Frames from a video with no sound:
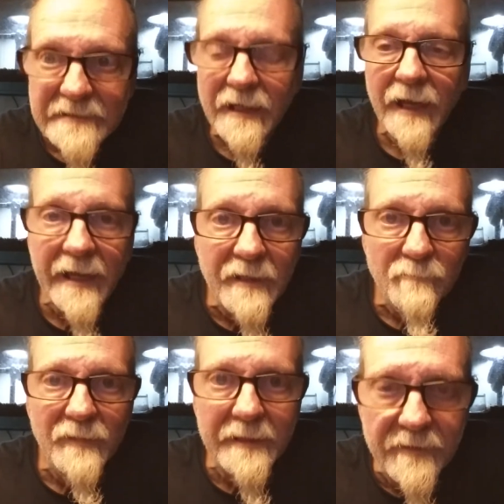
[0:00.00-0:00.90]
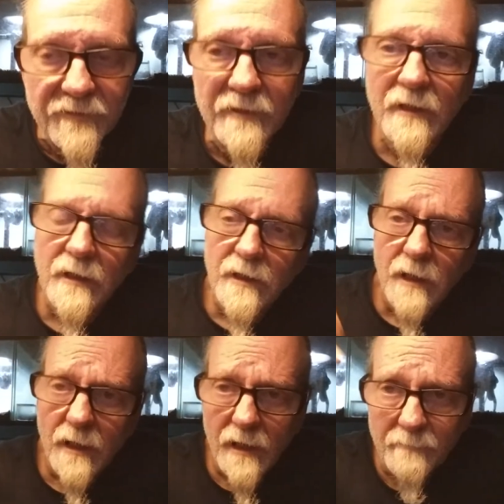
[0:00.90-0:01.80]
hate mites.
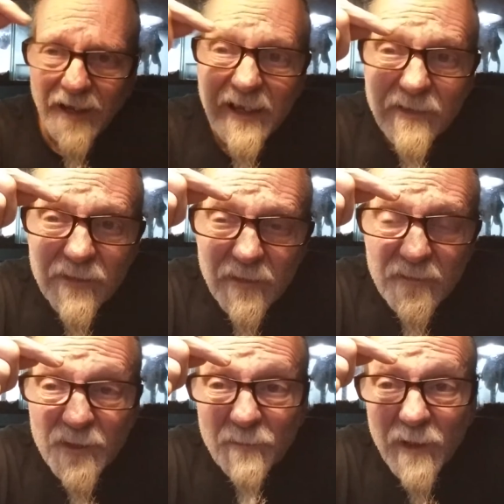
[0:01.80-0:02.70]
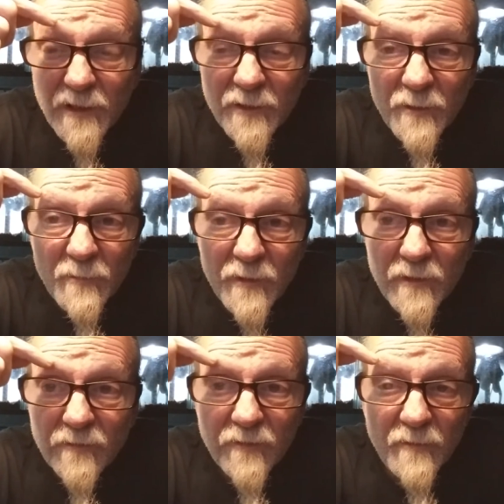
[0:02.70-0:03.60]
Mites are
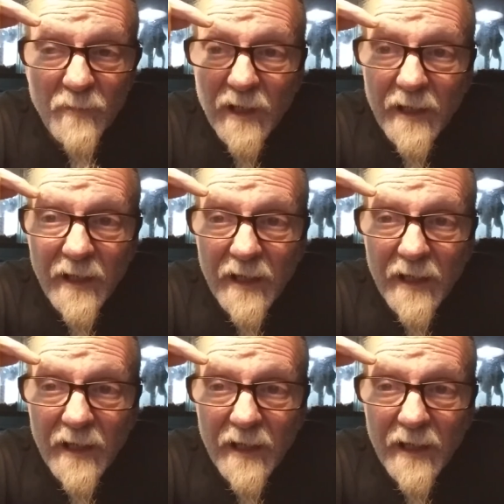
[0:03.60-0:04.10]
responsible for my